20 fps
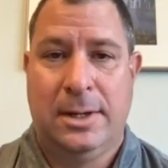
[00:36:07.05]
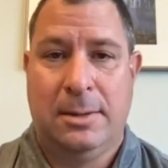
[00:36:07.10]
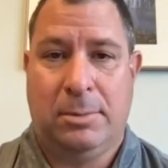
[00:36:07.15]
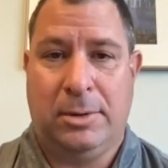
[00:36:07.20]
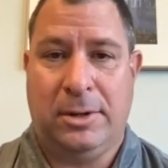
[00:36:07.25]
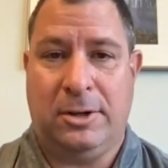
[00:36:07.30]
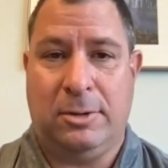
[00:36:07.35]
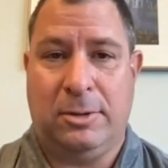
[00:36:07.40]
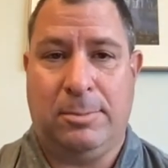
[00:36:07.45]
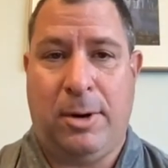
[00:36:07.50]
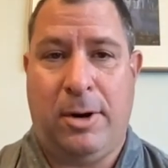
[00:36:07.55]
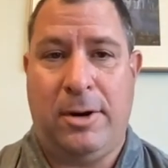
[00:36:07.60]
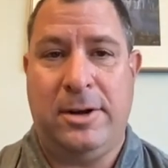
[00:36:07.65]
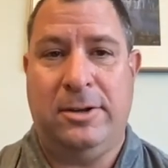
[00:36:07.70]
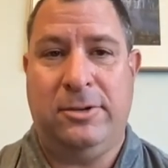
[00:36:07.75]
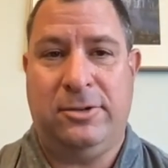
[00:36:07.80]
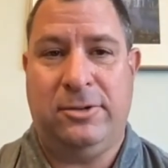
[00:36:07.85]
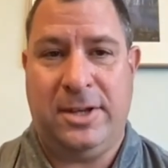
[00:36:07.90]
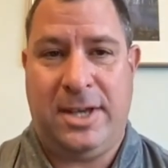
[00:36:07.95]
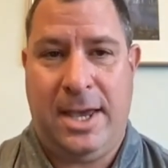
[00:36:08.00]
political
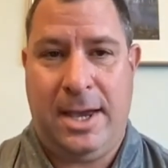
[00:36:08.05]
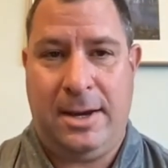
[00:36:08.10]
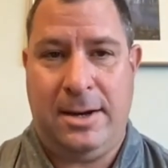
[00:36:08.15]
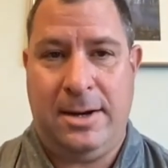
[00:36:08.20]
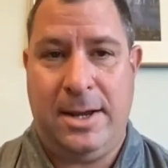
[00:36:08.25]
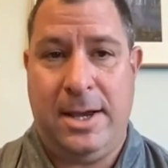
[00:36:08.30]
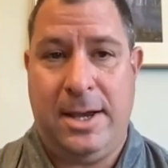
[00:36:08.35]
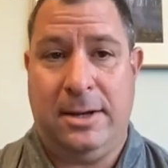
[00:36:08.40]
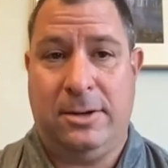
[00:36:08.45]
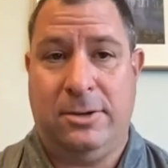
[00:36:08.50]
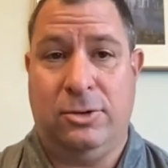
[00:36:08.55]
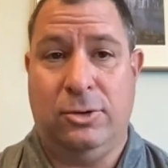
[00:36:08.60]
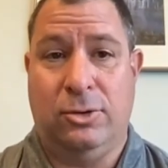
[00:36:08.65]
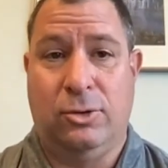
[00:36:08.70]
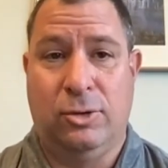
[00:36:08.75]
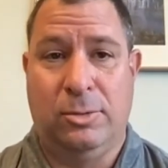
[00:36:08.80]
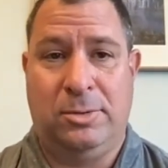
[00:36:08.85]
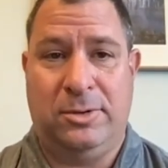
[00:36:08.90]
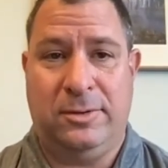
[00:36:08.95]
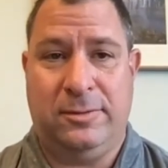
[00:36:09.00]
parties, to candidates, to
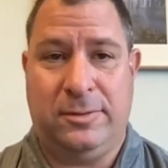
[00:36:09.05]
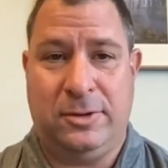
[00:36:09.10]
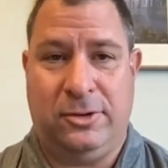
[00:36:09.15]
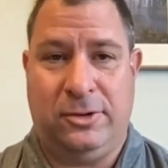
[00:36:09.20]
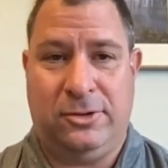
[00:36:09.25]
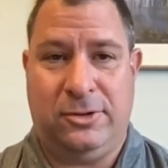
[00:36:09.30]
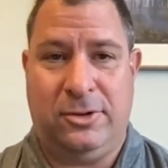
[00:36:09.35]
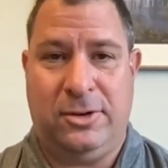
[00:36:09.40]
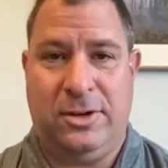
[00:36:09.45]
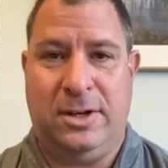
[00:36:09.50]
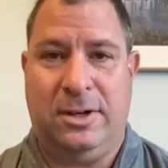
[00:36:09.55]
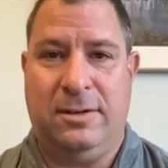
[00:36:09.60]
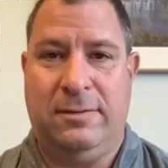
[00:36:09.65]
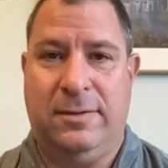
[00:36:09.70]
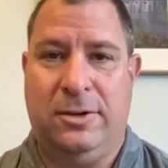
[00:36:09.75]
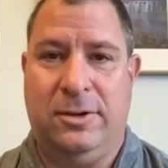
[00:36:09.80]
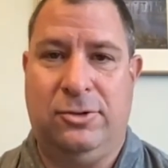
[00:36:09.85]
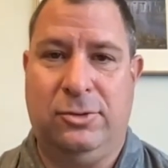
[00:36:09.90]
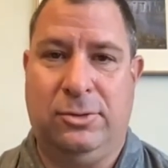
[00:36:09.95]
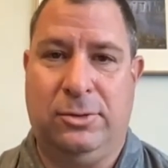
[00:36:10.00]
groups of concerned
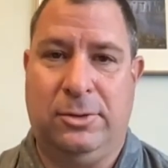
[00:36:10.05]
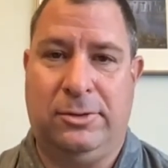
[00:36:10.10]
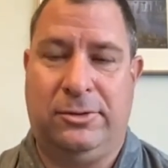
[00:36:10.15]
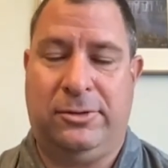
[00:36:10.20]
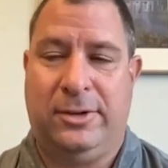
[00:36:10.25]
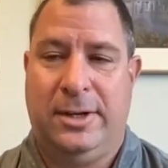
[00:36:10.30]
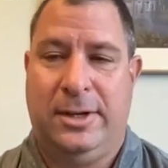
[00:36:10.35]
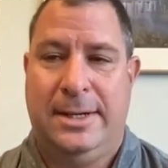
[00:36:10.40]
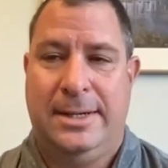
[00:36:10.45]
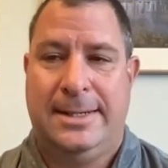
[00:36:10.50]
individuals,